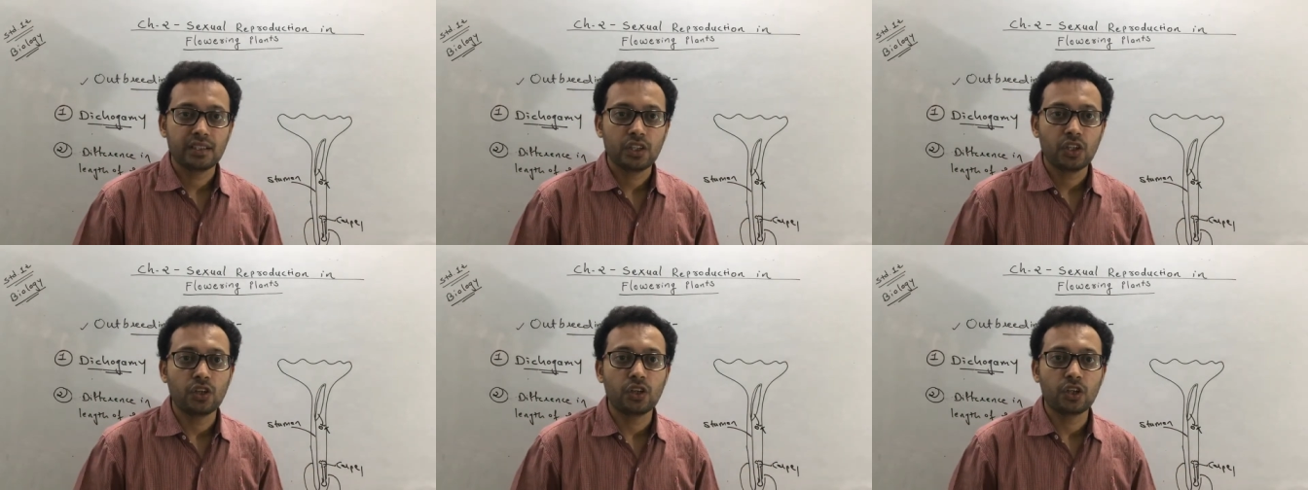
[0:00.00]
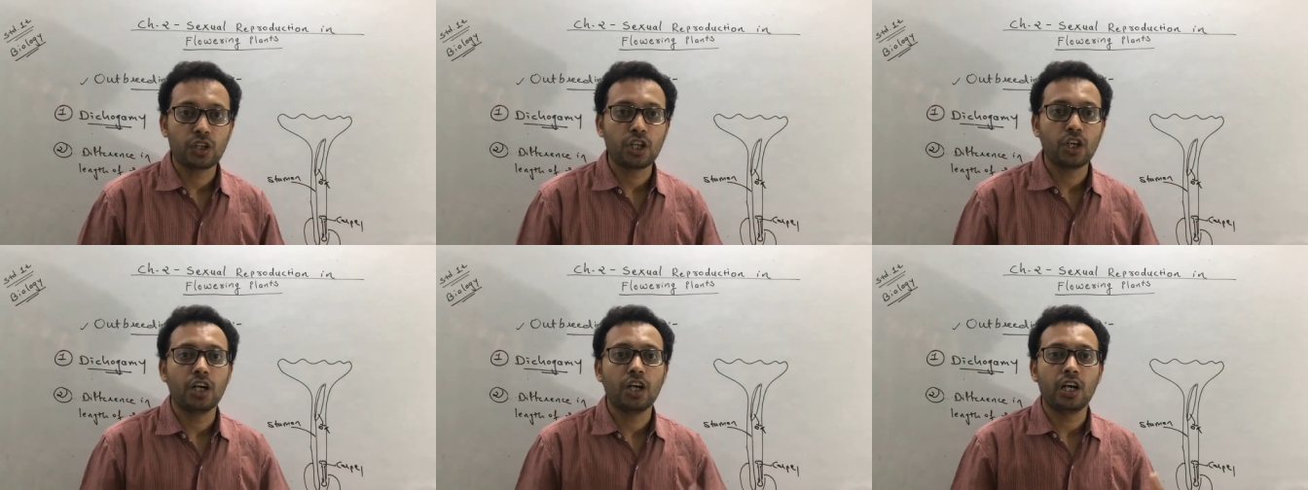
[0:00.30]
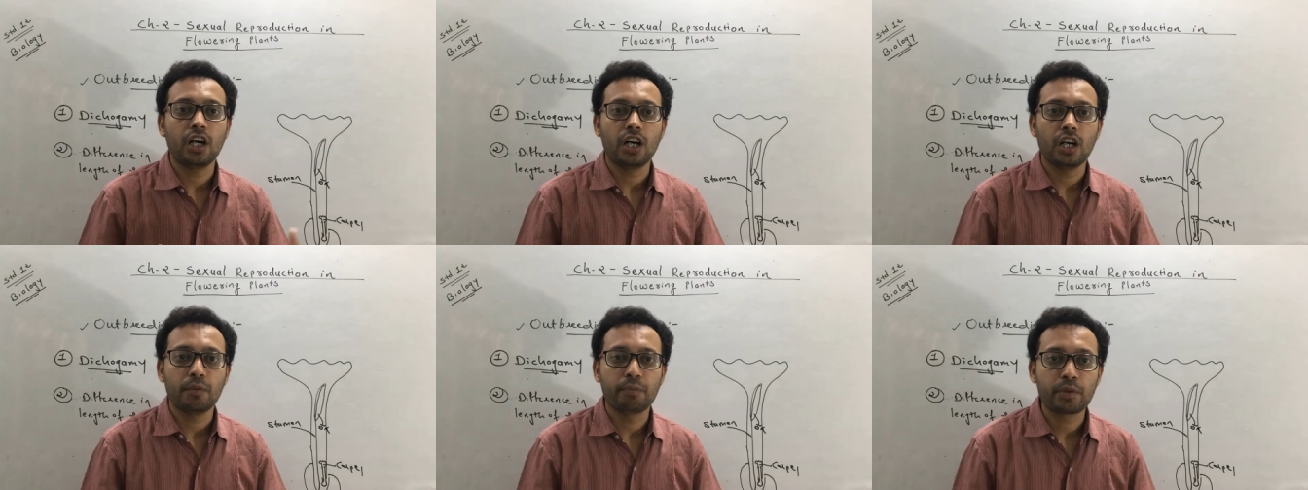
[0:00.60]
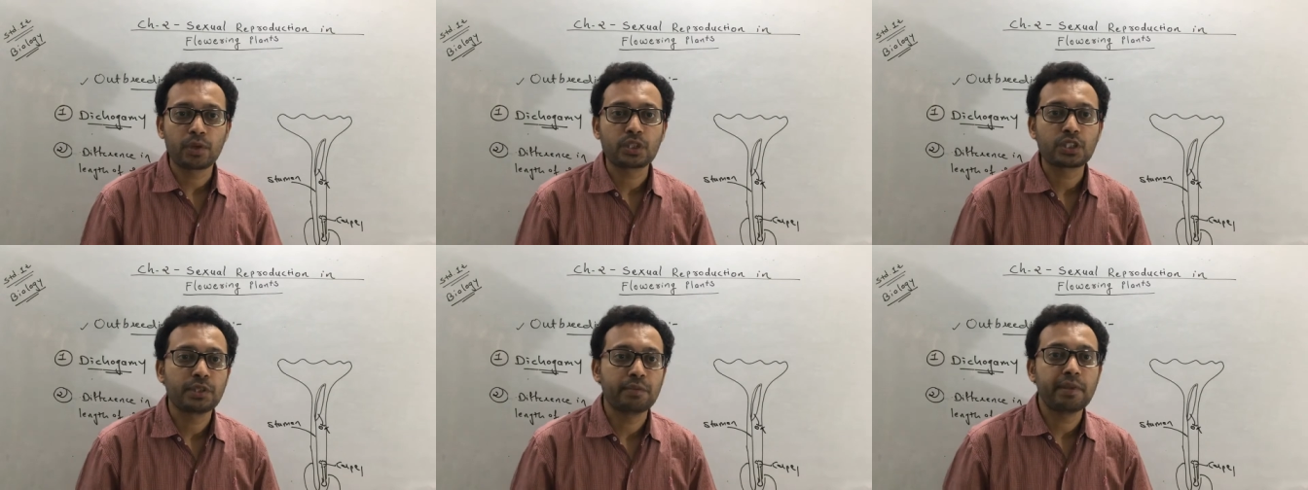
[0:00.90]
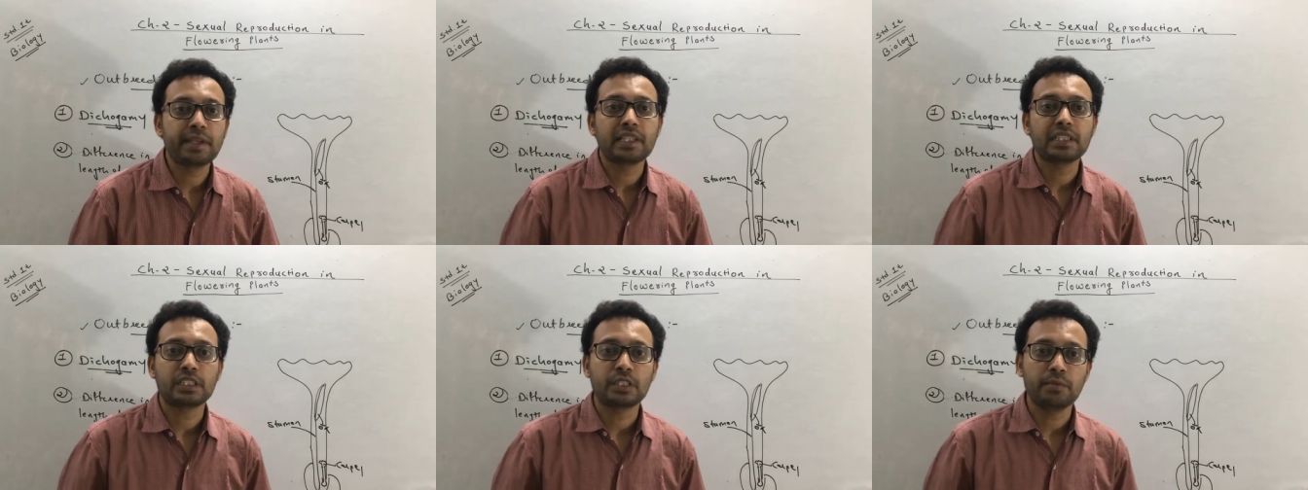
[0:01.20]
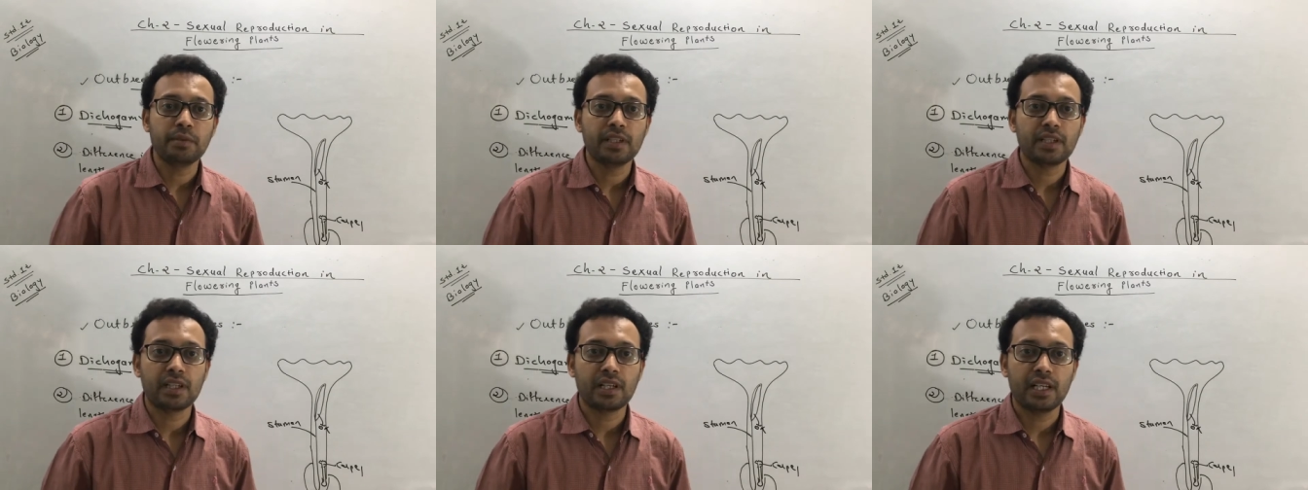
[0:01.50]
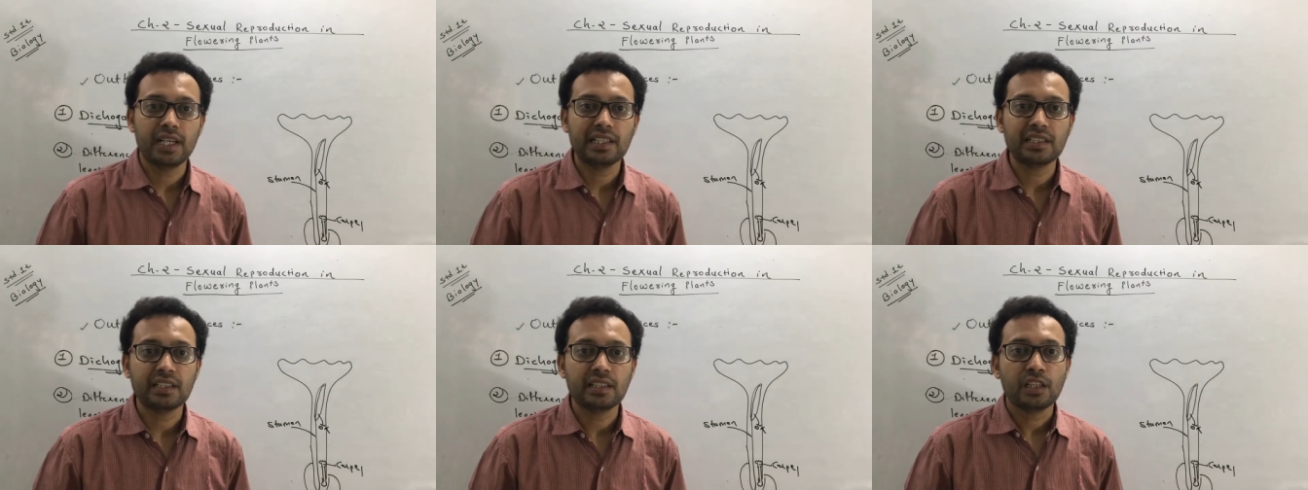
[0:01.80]
or approximately similar
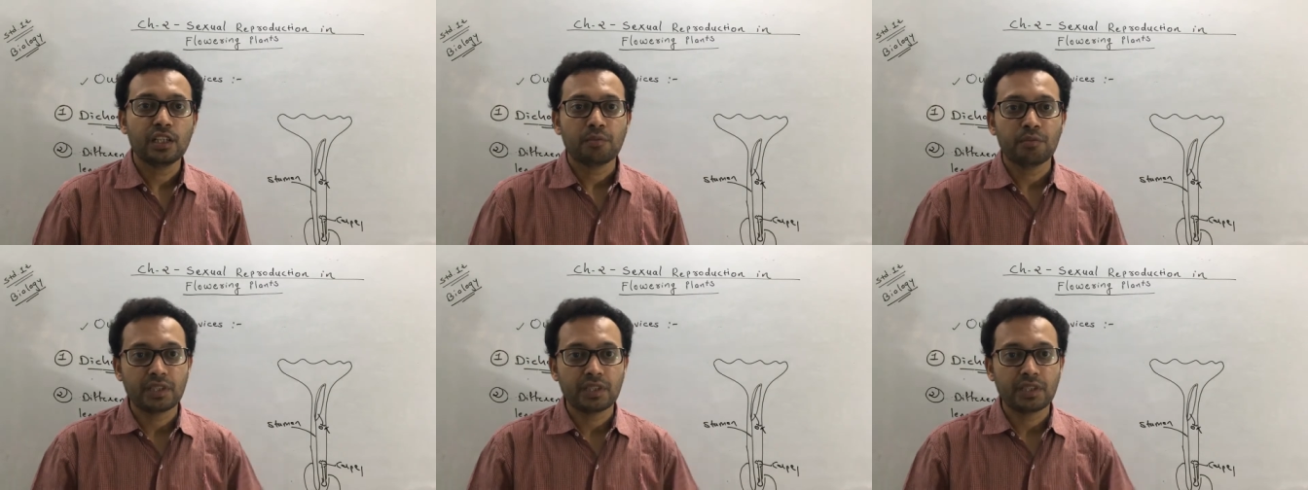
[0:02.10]
length,